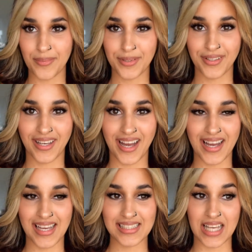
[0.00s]
Okay
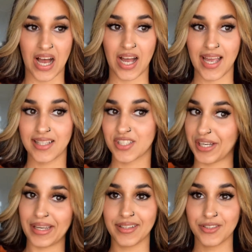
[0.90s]
guys, I
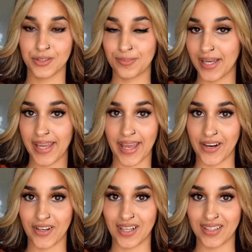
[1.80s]
changed my
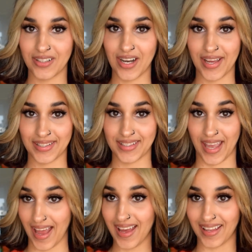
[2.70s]
hair color
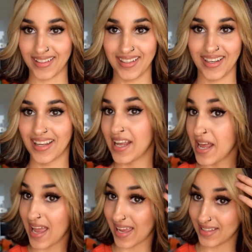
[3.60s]
again,
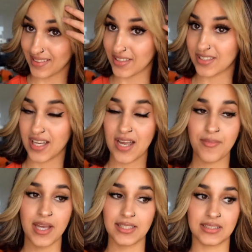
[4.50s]
and this time
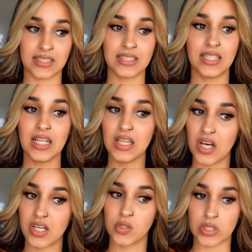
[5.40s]
I did a
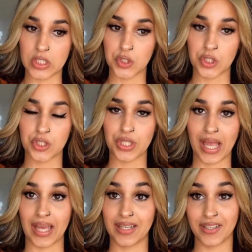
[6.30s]
lot of research
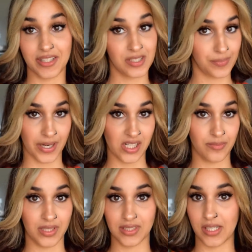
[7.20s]
and
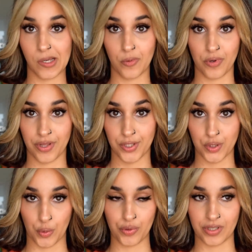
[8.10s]
experimenting with
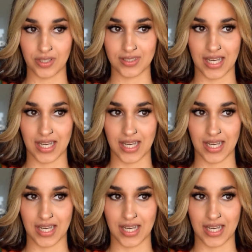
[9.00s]
toners.